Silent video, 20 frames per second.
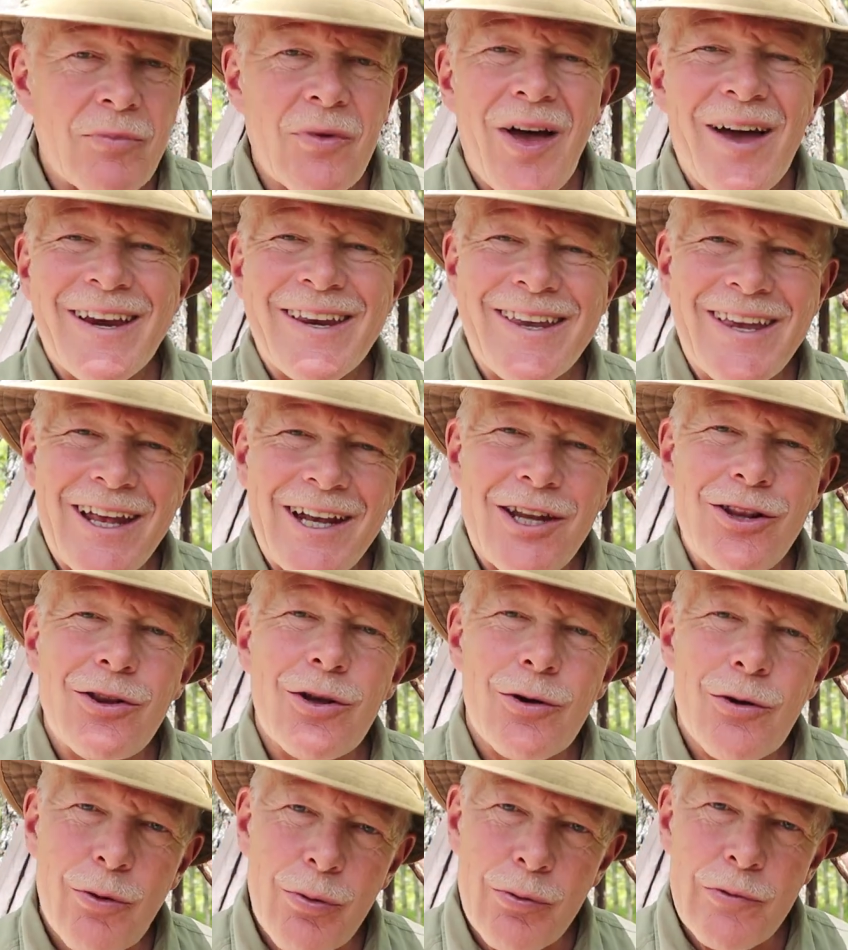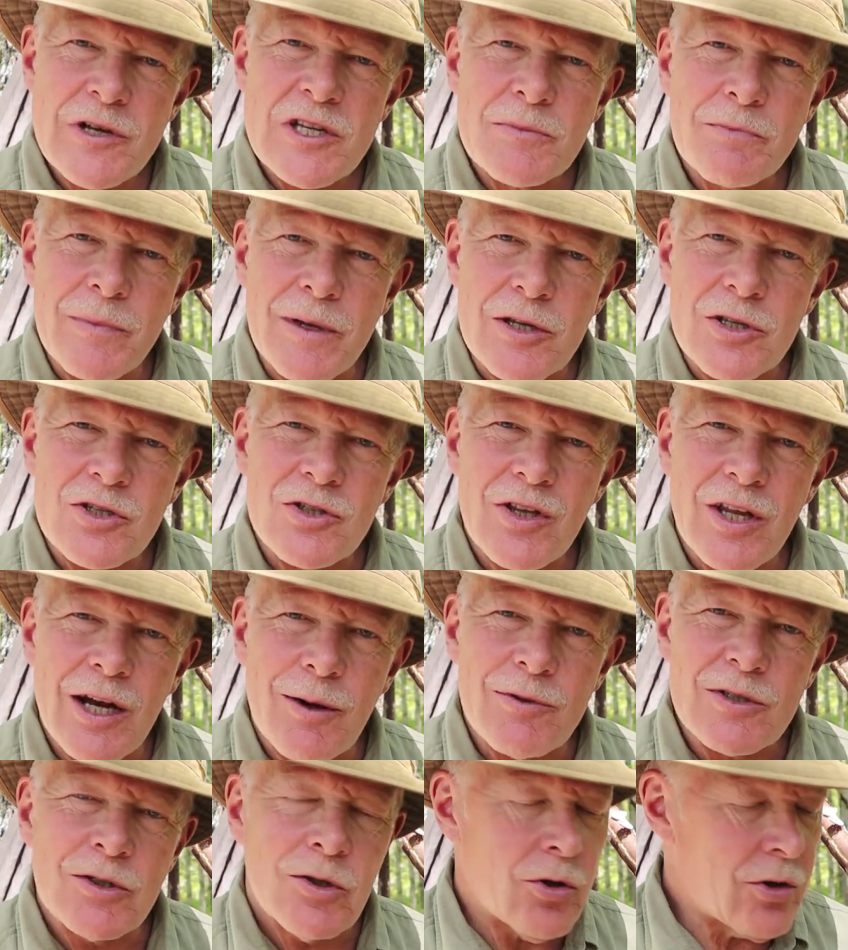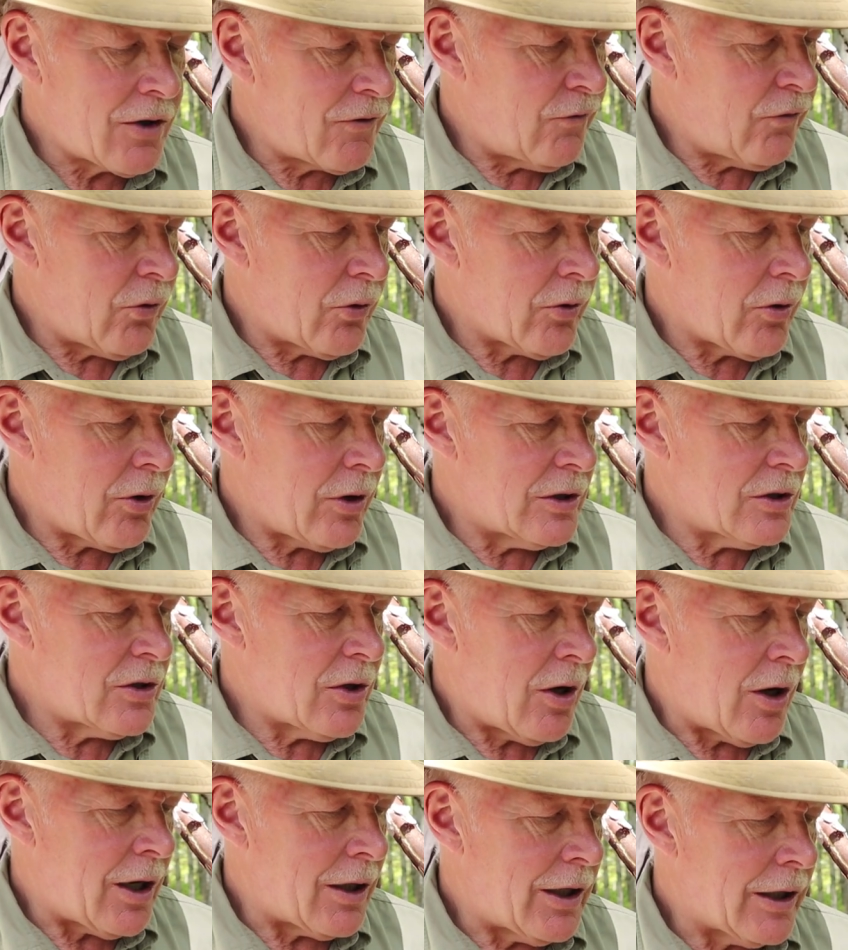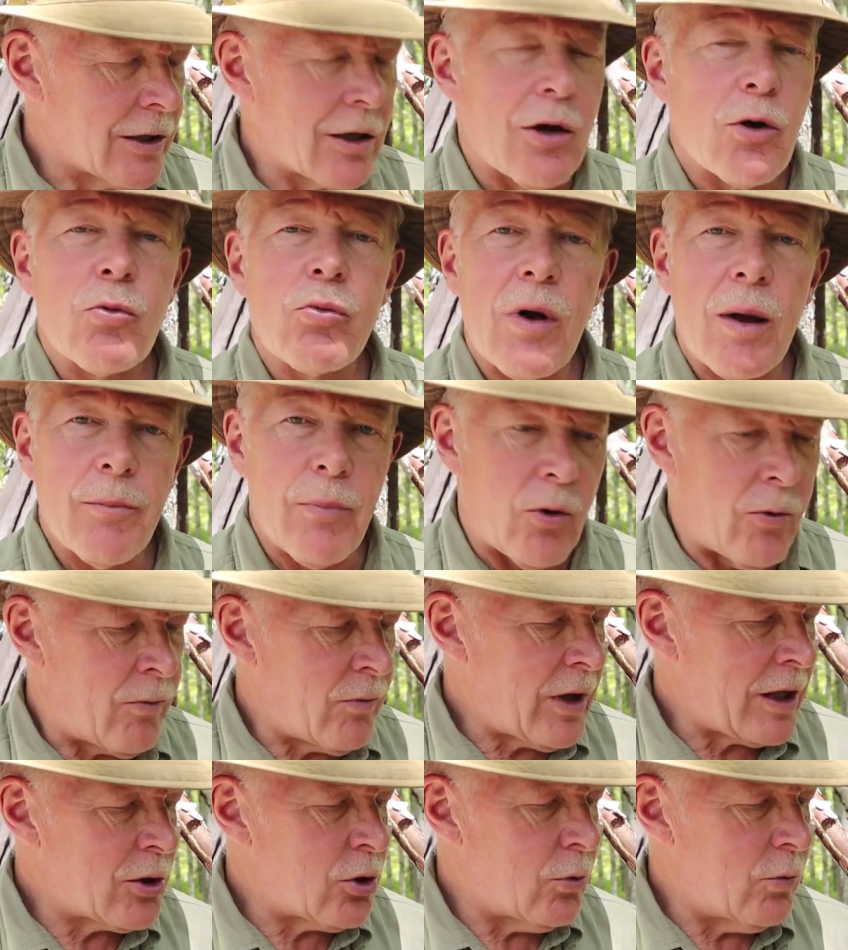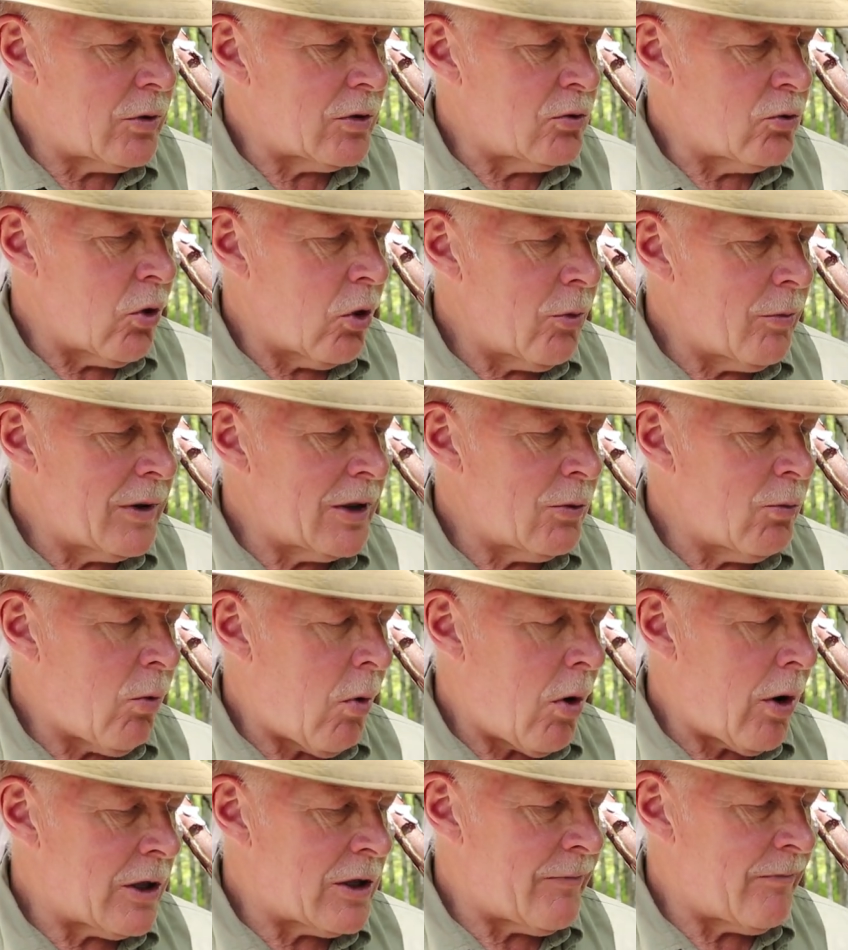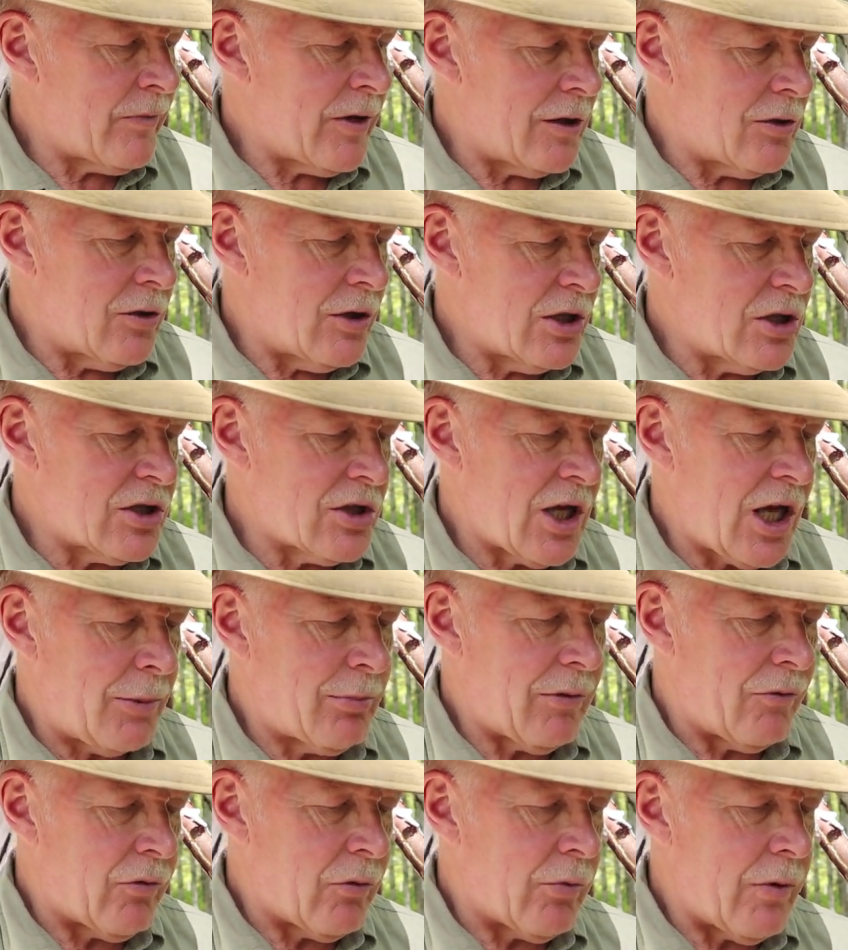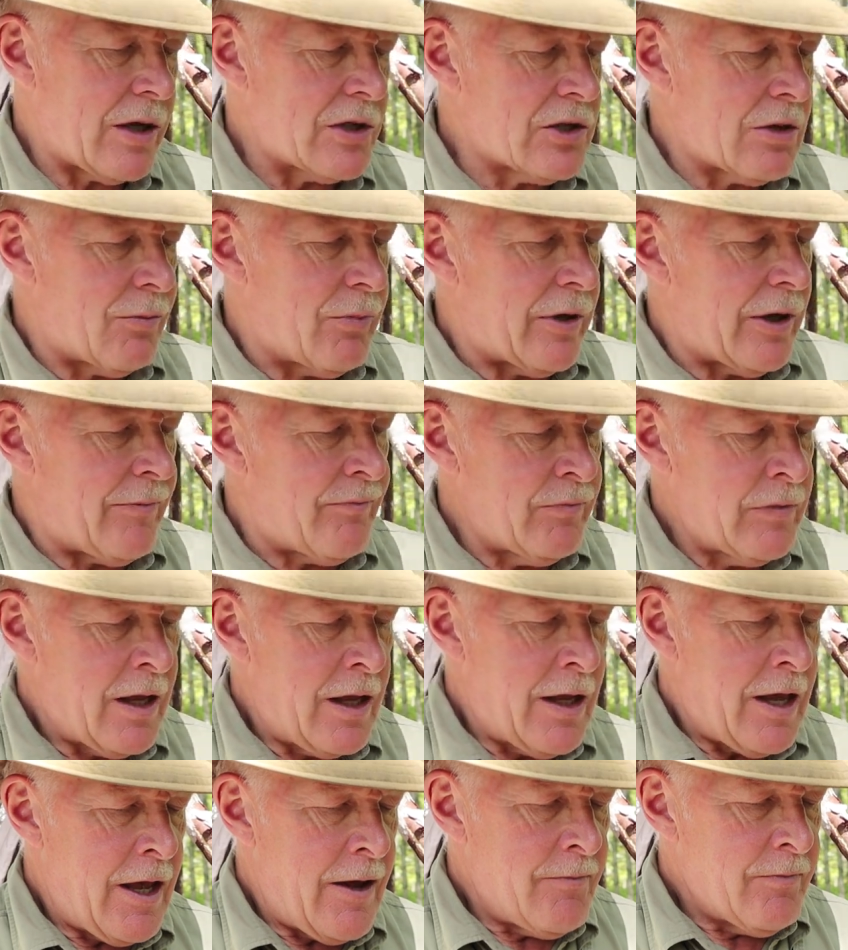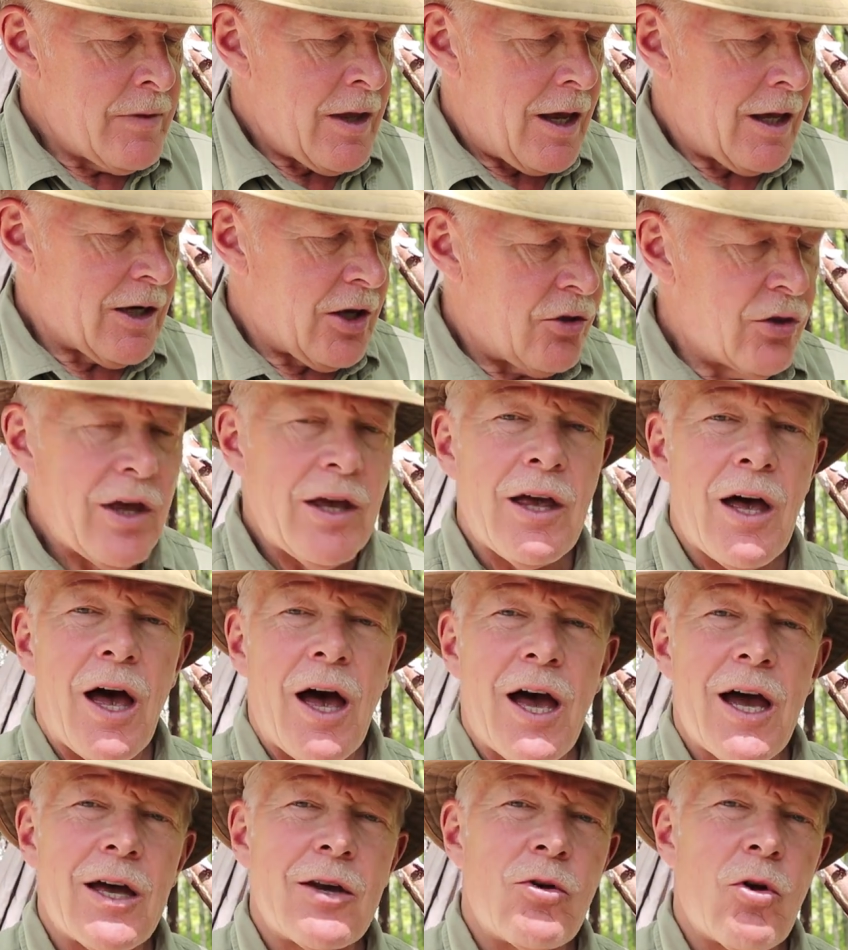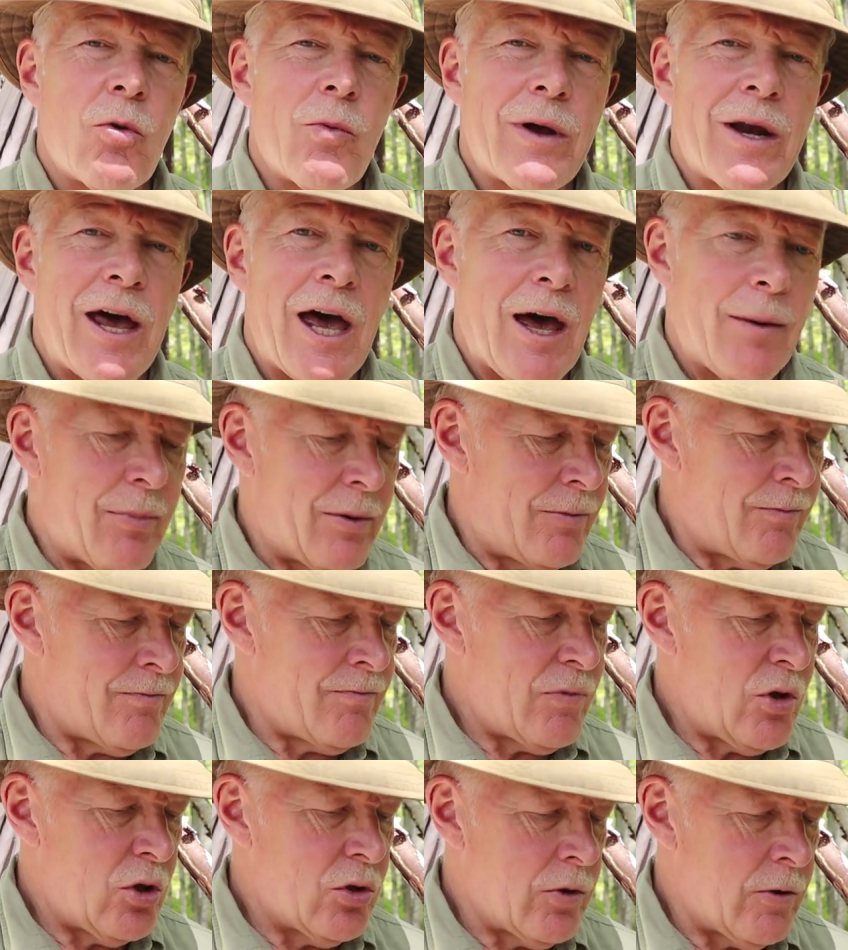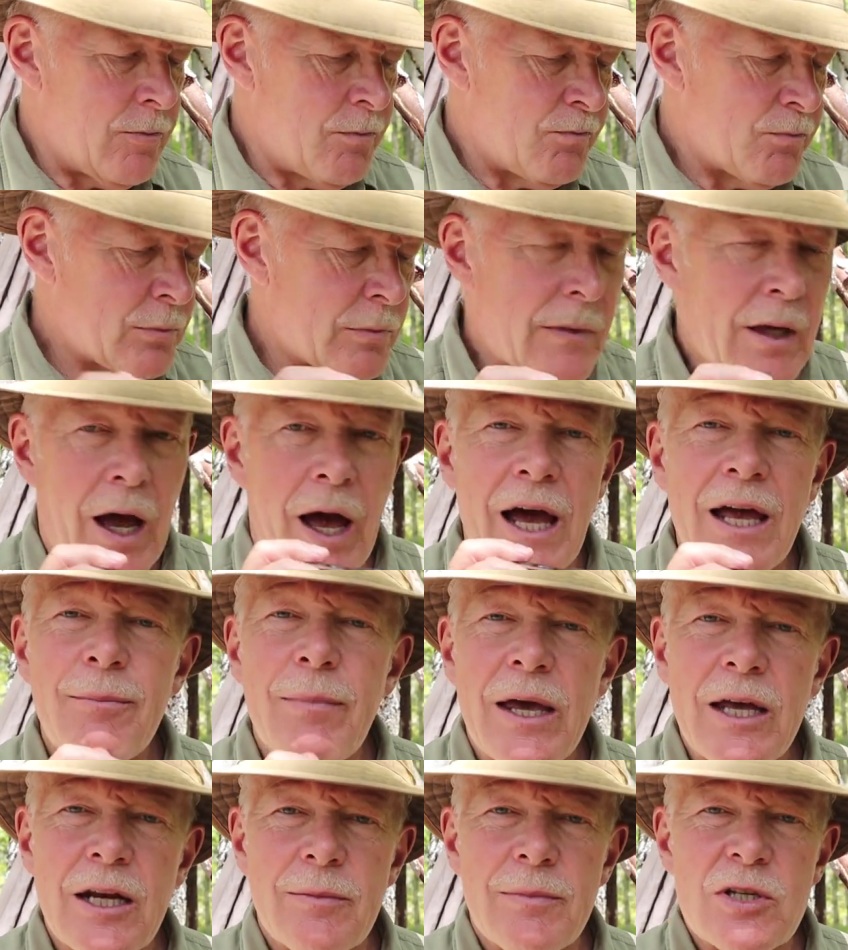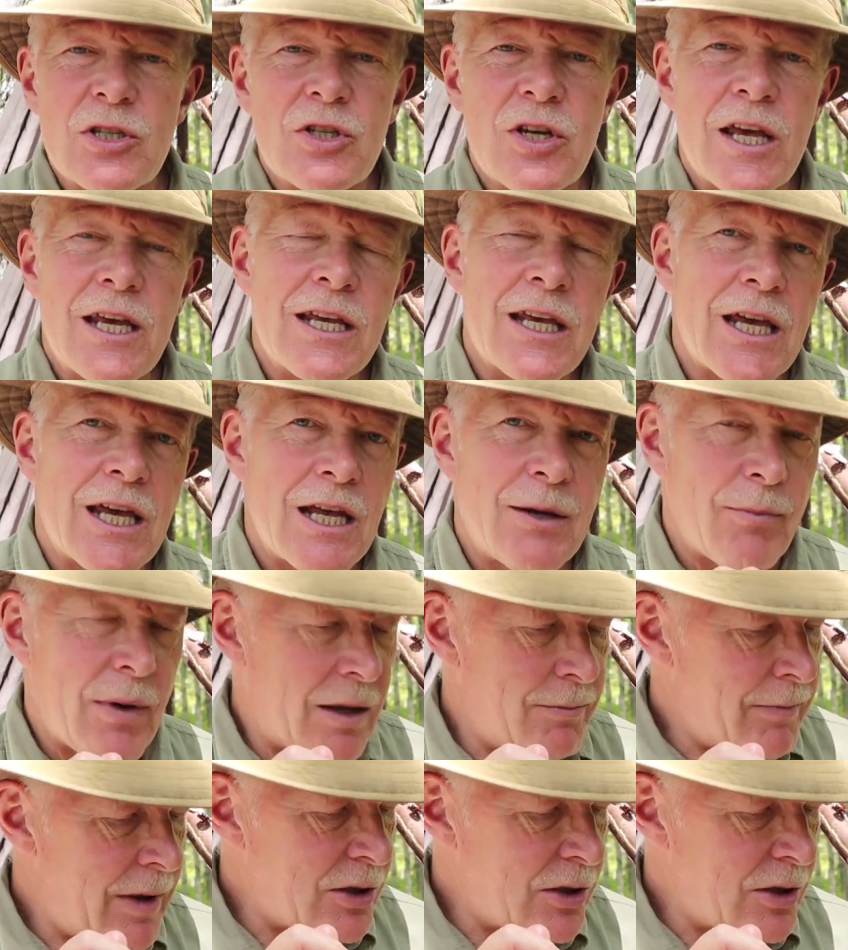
I'm not getting the crispness that I was looking for on top, like a crumble, like you would normally want in this type of a recipe. And I think I know what happened. Either I made a mistake in my